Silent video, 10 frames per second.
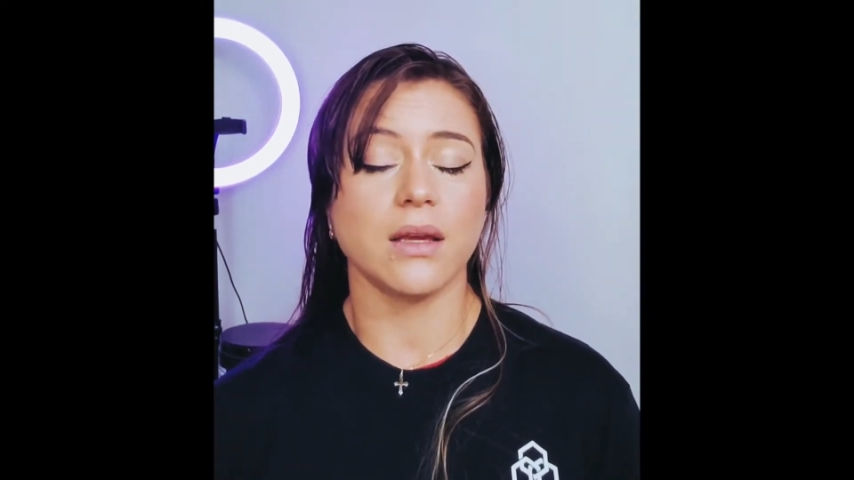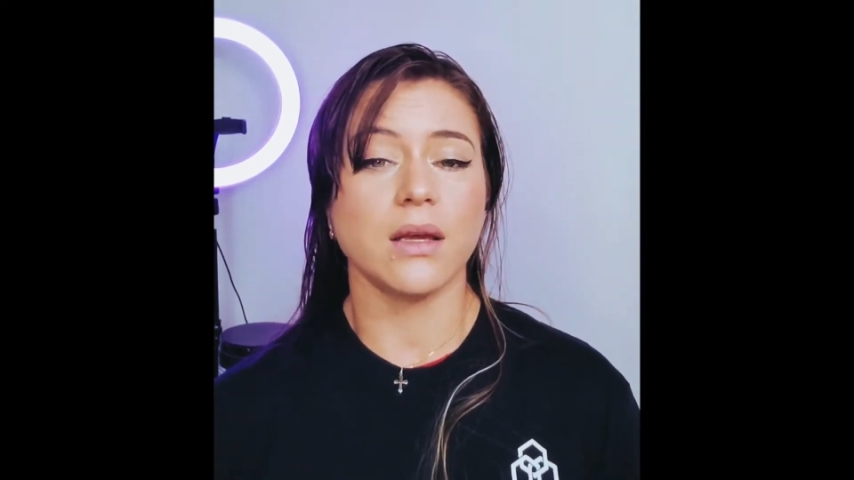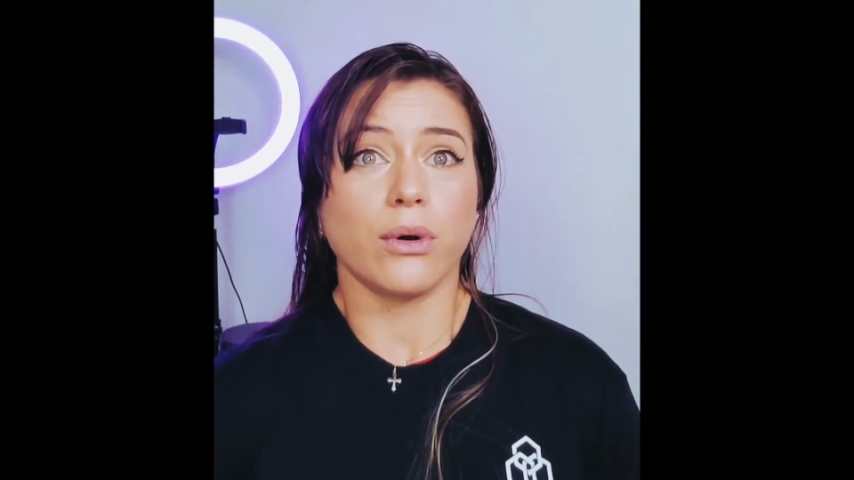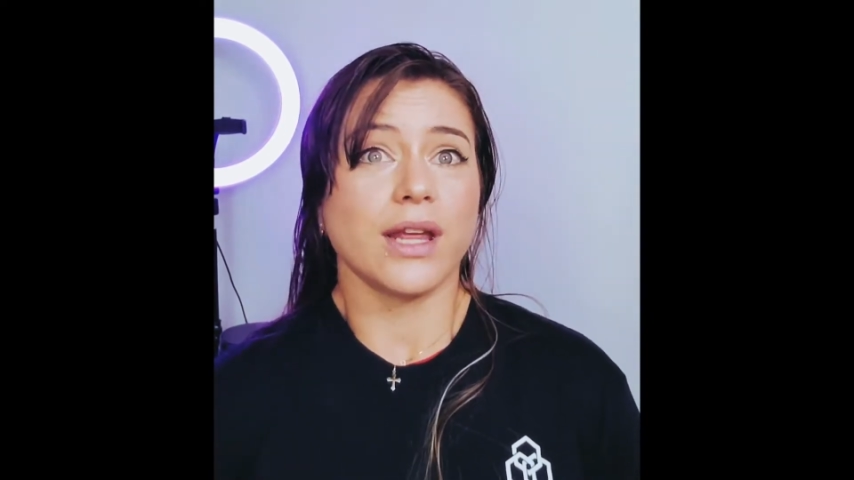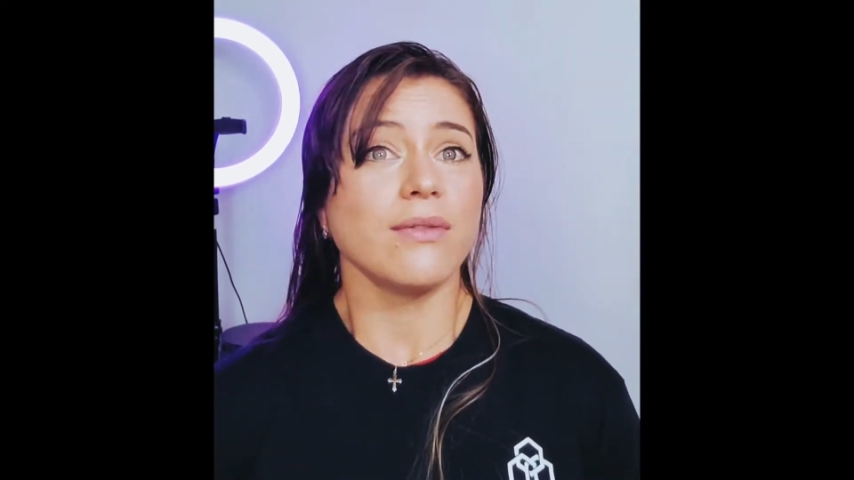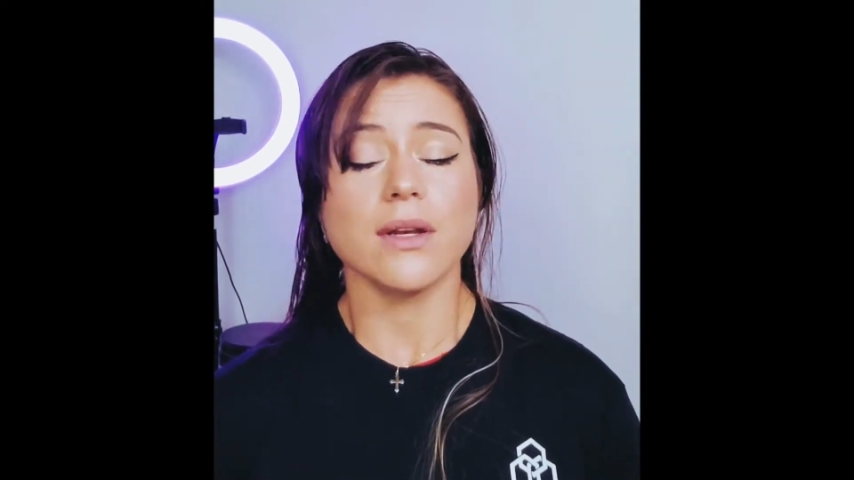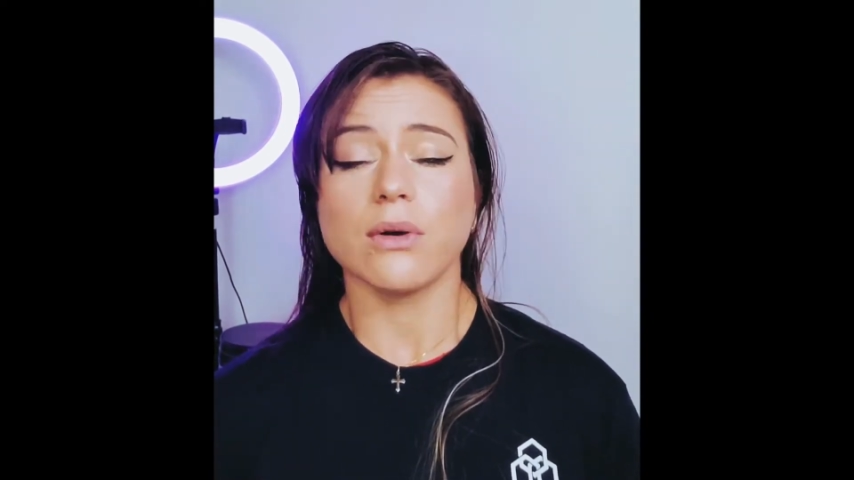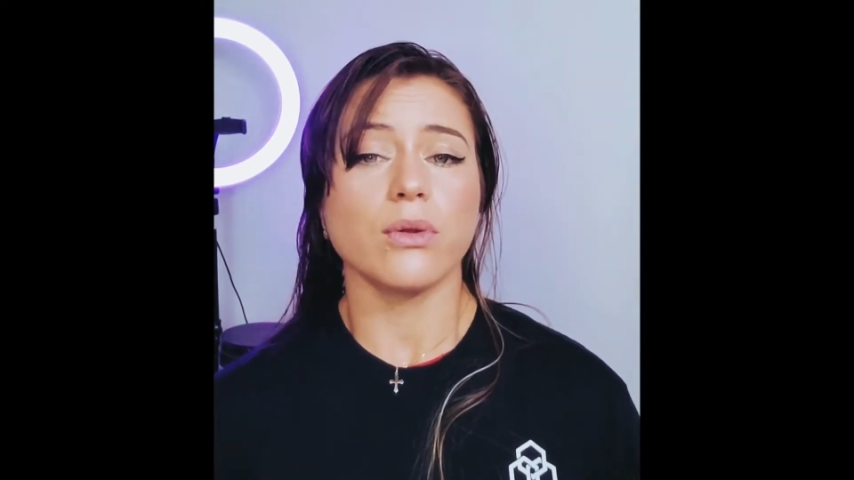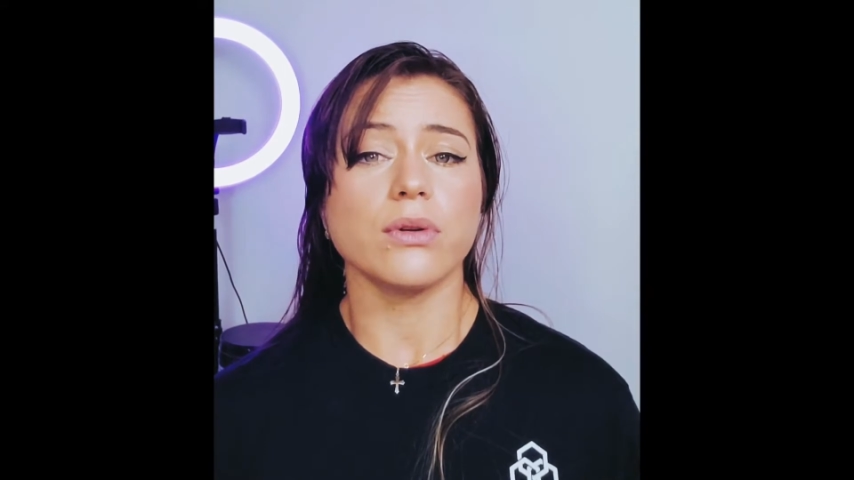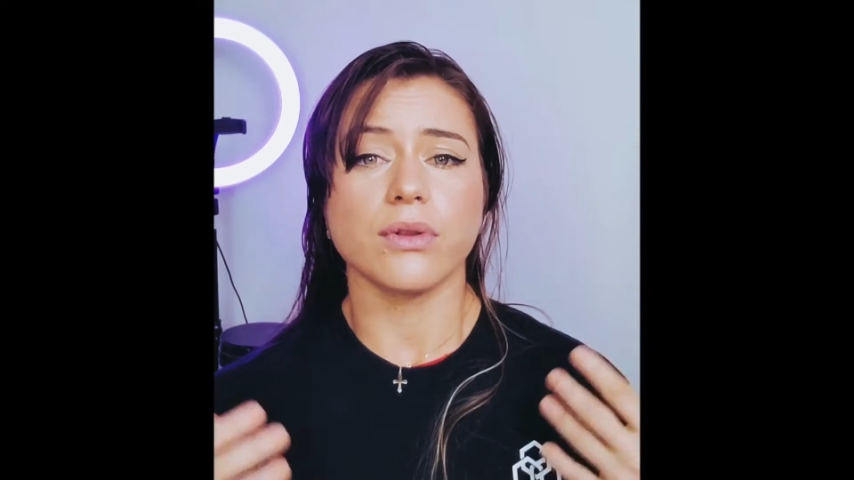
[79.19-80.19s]
or even
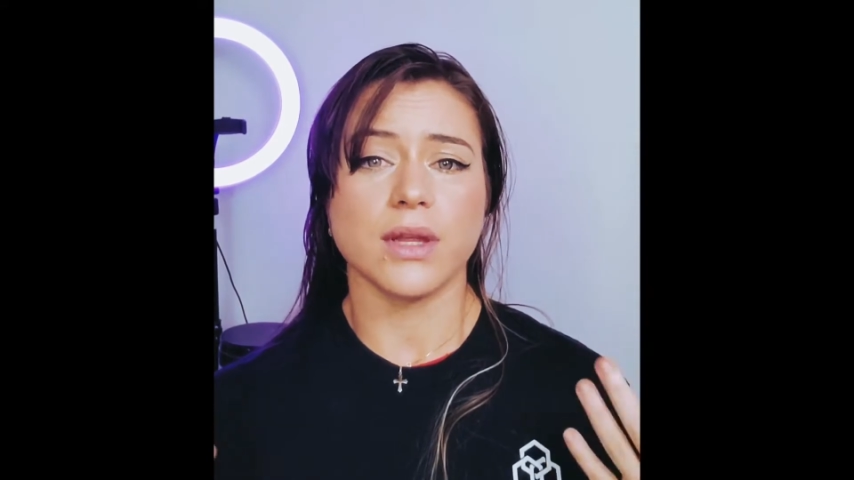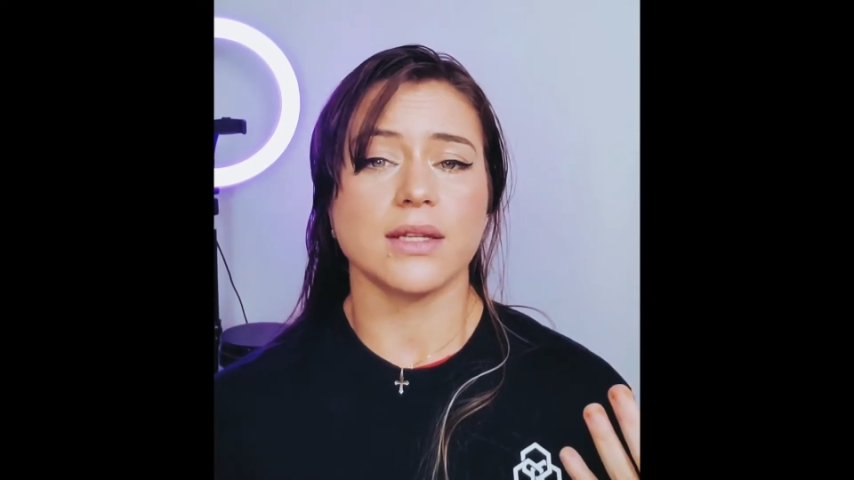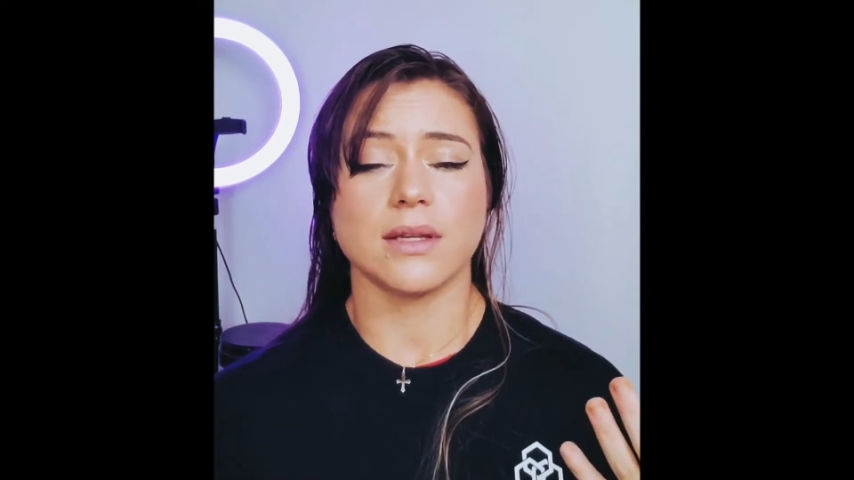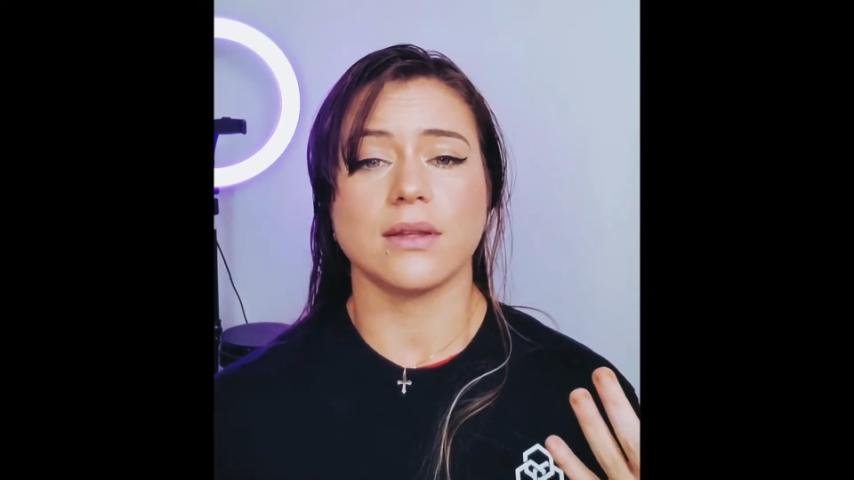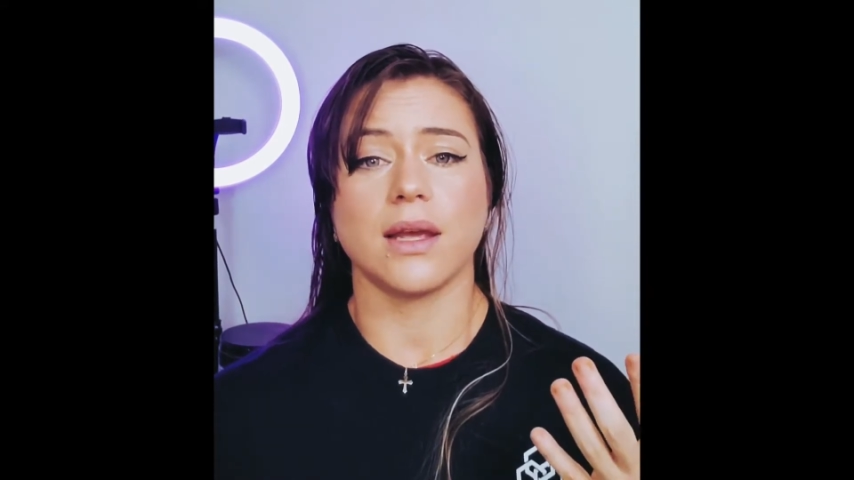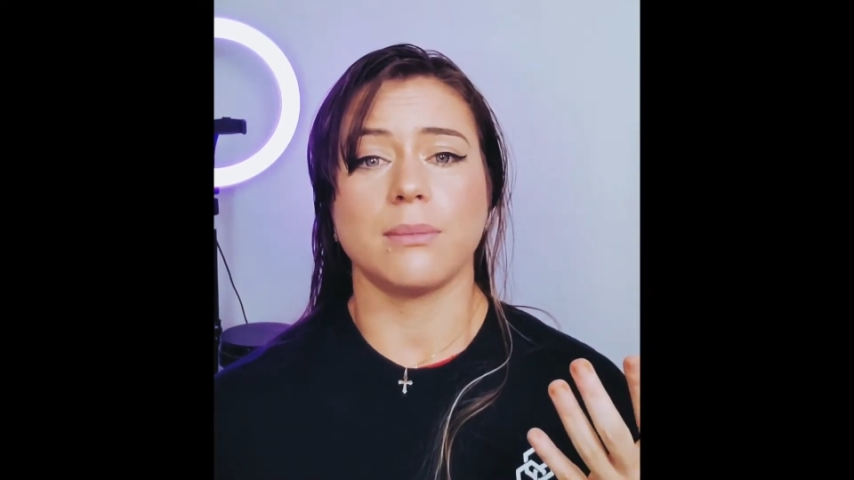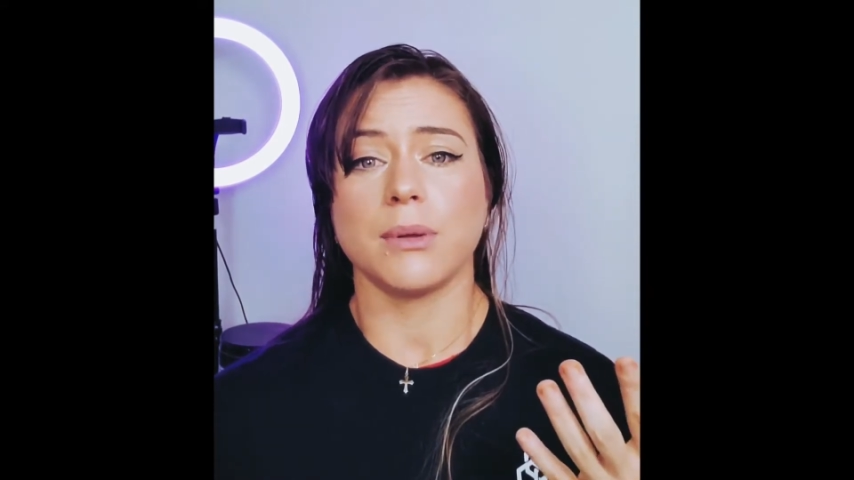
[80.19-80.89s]
other things that the